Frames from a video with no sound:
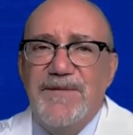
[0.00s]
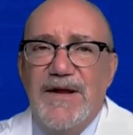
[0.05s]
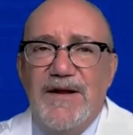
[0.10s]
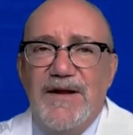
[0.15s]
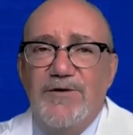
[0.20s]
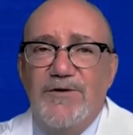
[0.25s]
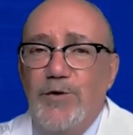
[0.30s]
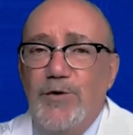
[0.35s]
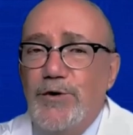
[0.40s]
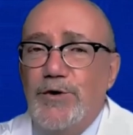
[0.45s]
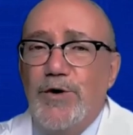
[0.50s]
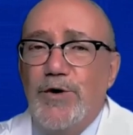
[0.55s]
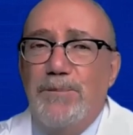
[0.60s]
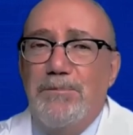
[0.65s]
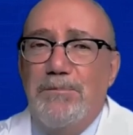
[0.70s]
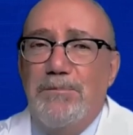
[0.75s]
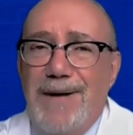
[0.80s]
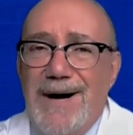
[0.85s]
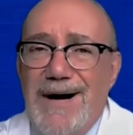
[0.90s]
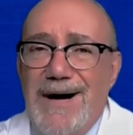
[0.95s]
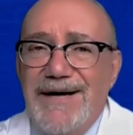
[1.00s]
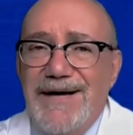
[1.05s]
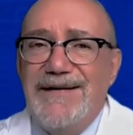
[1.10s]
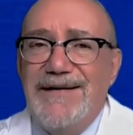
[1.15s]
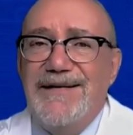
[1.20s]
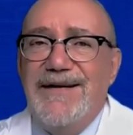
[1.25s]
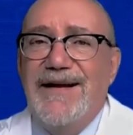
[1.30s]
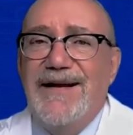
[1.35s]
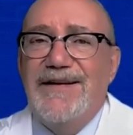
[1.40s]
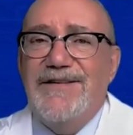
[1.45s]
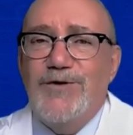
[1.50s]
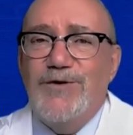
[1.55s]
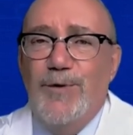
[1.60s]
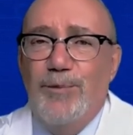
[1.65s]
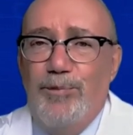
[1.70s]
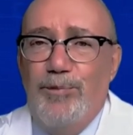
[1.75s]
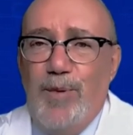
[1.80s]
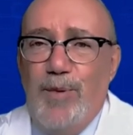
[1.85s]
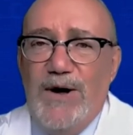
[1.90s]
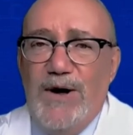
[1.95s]
Do your mind and
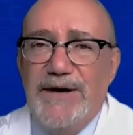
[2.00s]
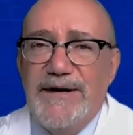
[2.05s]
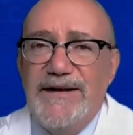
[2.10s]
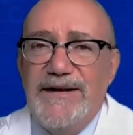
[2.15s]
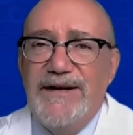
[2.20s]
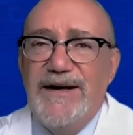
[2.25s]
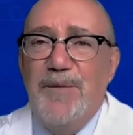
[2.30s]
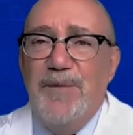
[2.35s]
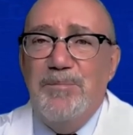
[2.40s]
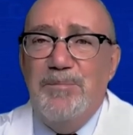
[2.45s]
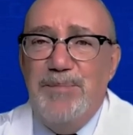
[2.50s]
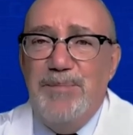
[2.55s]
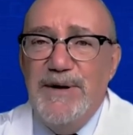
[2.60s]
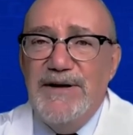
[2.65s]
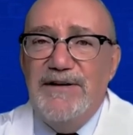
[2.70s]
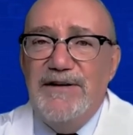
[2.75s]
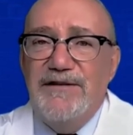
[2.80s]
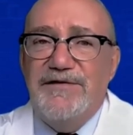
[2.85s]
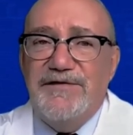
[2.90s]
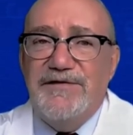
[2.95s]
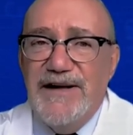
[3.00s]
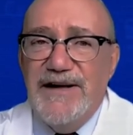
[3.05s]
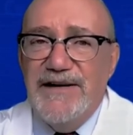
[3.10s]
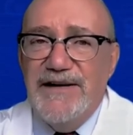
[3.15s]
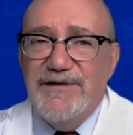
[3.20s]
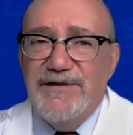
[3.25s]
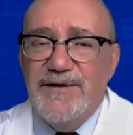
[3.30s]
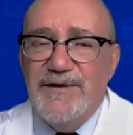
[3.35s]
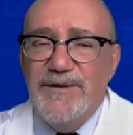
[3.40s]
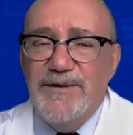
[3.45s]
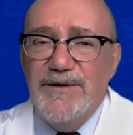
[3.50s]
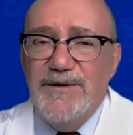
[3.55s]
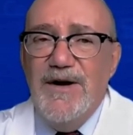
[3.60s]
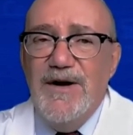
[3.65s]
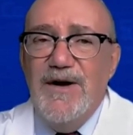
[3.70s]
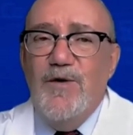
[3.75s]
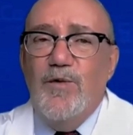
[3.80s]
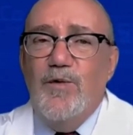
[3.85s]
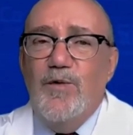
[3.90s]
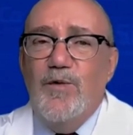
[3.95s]
your body a big favor.
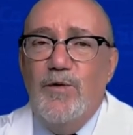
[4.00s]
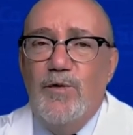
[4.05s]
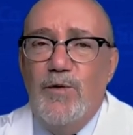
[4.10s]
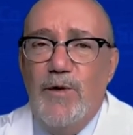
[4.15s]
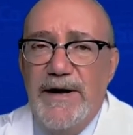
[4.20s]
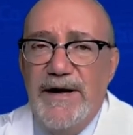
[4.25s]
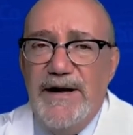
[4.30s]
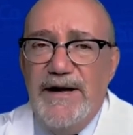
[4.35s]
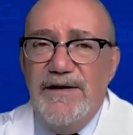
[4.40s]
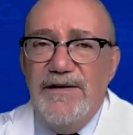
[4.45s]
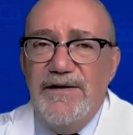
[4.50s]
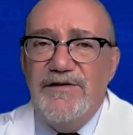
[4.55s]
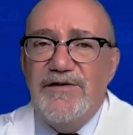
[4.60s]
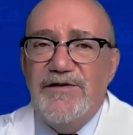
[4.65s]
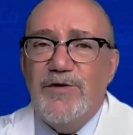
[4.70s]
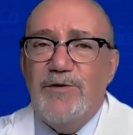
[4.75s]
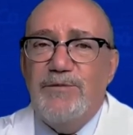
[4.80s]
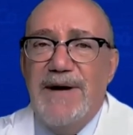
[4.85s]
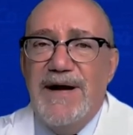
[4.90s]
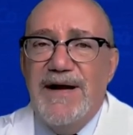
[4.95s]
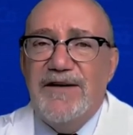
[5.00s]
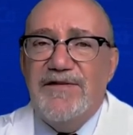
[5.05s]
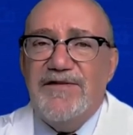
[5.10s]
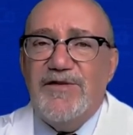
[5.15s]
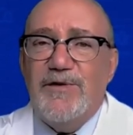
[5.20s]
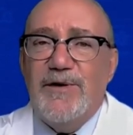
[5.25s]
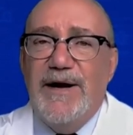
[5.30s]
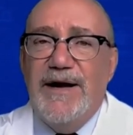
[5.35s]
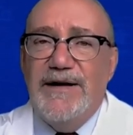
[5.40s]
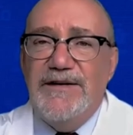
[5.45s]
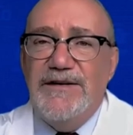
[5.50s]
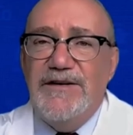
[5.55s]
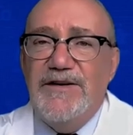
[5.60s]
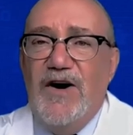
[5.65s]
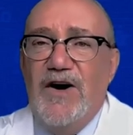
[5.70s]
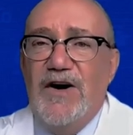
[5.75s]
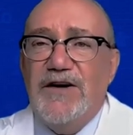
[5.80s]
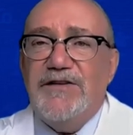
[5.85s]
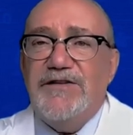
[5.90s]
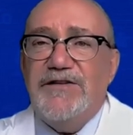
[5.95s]
Raise your master
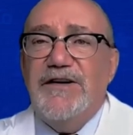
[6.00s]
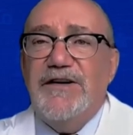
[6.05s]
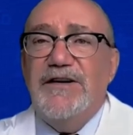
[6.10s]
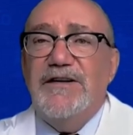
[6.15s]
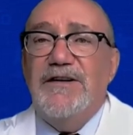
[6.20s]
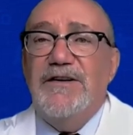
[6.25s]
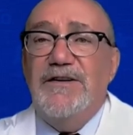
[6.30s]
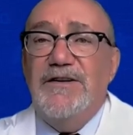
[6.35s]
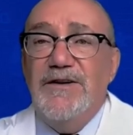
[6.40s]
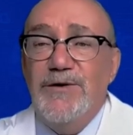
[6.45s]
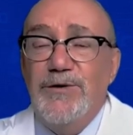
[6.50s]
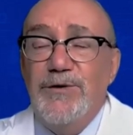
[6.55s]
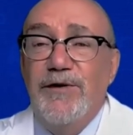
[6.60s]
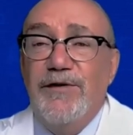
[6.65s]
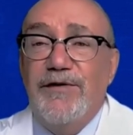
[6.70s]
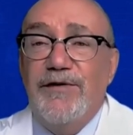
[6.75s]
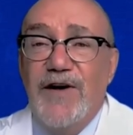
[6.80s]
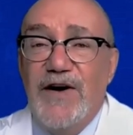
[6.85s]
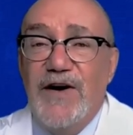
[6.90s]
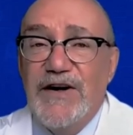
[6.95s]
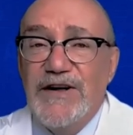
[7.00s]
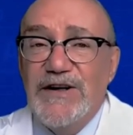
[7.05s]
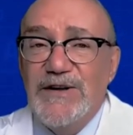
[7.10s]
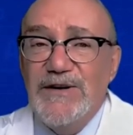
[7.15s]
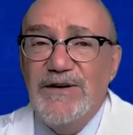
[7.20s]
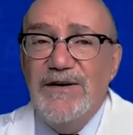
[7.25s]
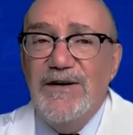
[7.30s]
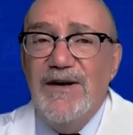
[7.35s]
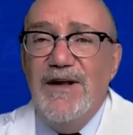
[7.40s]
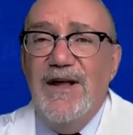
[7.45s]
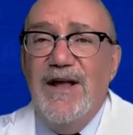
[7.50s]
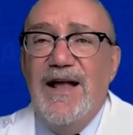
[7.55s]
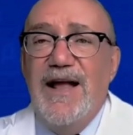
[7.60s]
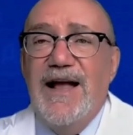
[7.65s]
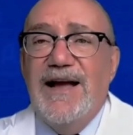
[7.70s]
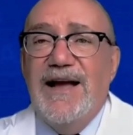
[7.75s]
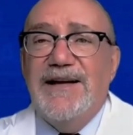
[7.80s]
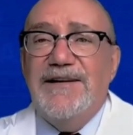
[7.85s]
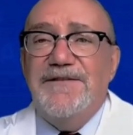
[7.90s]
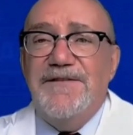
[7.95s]
antioxidant glutathione
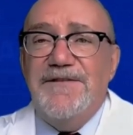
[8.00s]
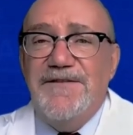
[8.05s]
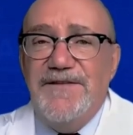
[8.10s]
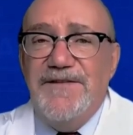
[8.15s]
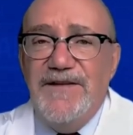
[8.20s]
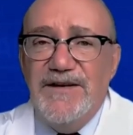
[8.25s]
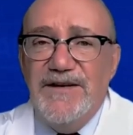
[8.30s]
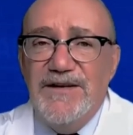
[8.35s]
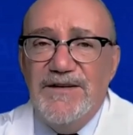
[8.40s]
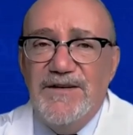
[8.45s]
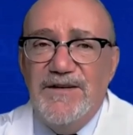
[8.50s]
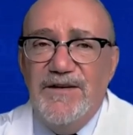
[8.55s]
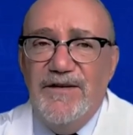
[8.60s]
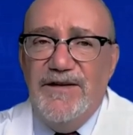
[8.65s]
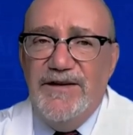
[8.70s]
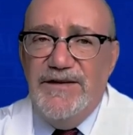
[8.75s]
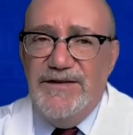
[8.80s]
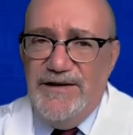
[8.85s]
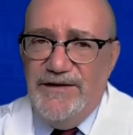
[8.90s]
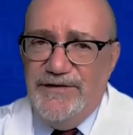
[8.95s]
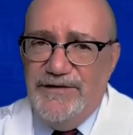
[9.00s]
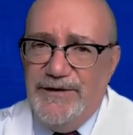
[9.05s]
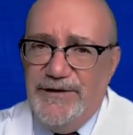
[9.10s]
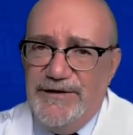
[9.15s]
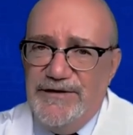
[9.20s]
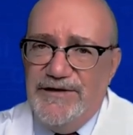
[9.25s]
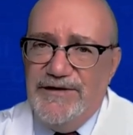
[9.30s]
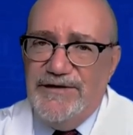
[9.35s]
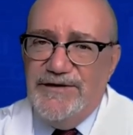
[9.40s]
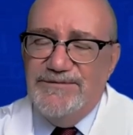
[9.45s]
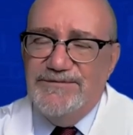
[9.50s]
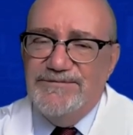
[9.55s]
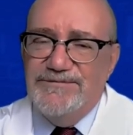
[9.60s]
and feel the difference.